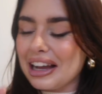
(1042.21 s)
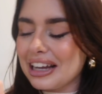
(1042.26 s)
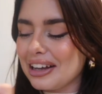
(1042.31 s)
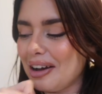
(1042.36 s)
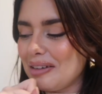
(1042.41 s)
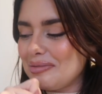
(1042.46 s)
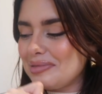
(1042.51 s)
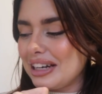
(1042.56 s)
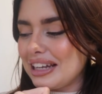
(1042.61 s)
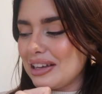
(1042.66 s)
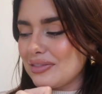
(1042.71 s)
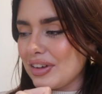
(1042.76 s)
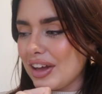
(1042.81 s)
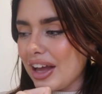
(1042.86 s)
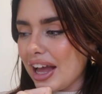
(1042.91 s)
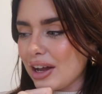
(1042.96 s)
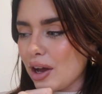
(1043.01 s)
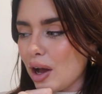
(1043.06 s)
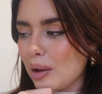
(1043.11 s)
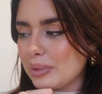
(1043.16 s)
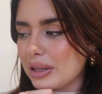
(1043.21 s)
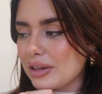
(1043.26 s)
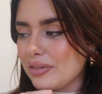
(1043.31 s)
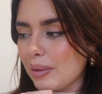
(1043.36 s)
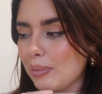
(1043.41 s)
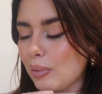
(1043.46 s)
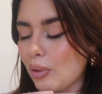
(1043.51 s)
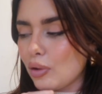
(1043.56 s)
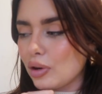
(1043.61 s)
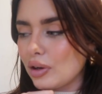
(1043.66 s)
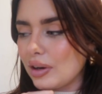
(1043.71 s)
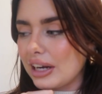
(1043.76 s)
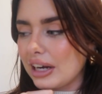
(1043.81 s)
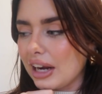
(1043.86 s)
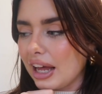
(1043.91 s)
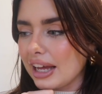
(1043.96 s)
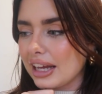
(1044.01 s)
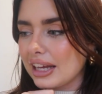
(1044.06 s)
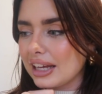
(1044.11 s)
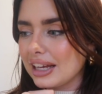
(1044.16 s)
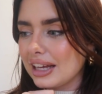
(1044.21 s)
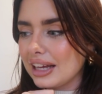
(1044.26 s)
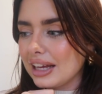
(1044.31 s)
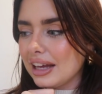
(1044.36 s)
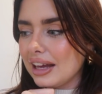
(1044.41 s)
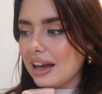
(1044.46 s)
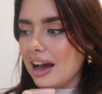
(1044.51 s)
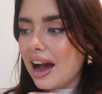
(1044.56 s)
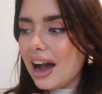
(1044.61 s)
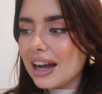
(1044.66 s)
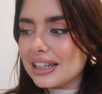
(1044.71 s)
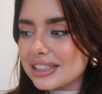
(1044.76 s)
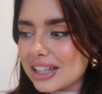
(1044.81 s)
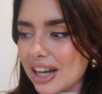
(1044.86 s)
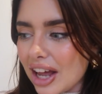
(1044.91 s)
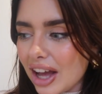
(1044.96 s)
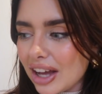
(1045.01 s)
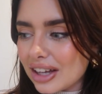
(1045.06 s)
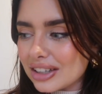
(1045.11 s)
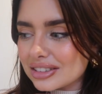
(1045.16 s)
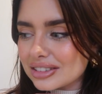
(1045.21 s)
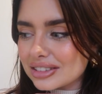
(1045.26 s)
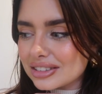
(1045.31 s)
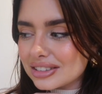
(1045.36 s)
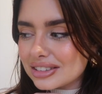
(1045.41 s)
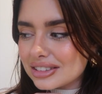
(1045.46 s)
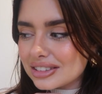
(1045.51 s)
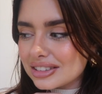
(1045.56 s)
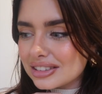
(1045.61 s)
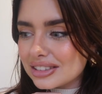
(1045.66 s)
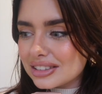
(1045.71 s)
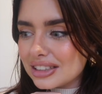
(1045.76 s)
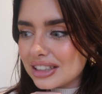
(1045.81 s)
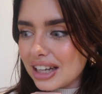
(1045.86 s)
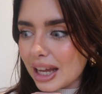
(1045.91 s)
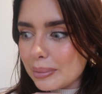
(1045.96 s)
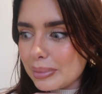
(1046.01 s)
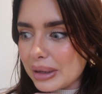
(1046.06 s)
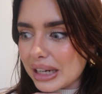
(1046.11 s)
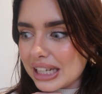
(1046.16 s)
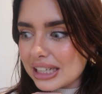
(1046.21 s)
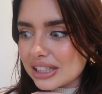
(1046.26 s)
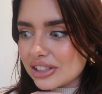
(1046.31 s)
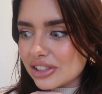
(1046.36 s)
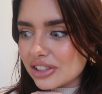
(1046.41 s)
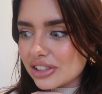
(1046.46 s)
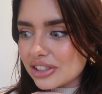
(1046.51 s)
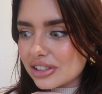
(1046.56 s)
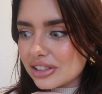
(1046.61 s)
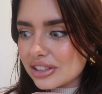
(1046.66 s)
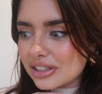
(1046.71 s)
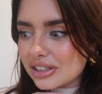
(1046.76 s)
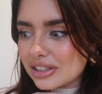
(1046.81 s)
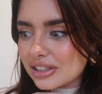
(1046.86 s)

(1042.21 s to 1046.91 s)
I can't believe it. I can't believe I'm ordering like, I don't know, like bleach.